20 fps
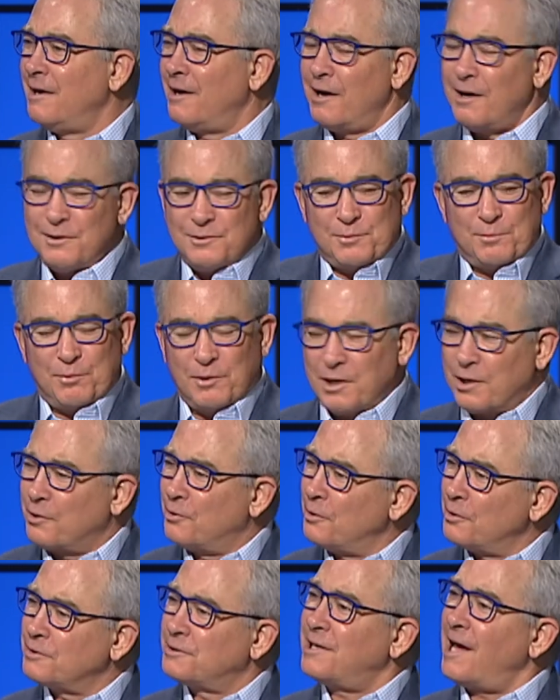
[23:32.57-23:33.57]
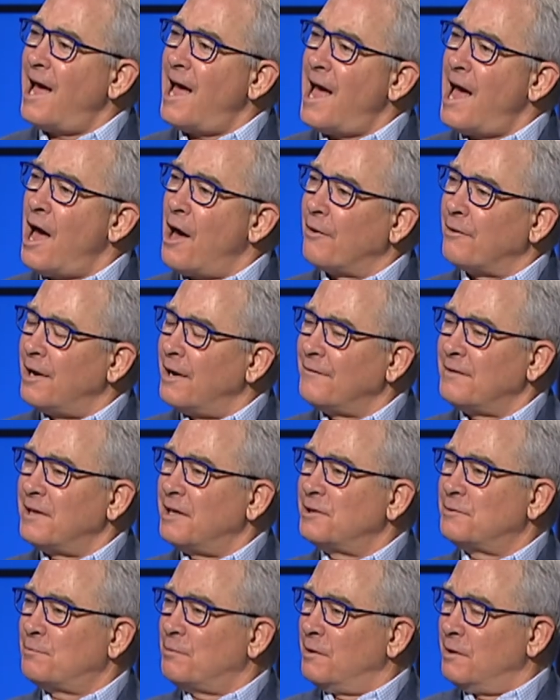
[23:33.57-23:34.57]
It's a pretty cool town.
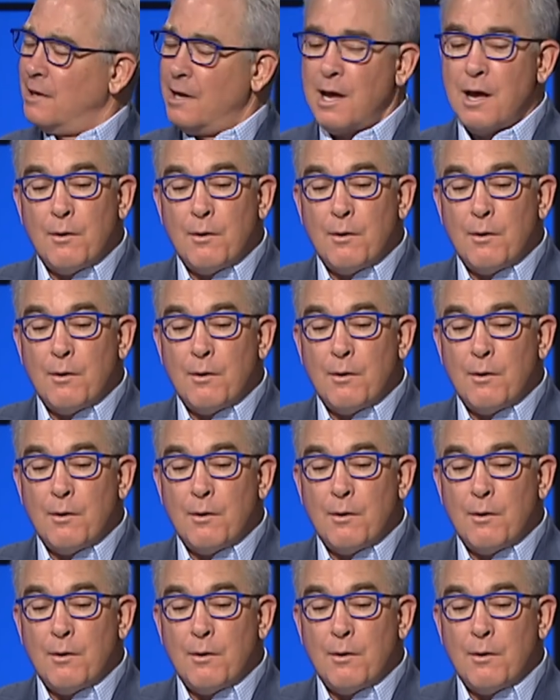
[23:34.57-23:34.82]
Everything's pretty.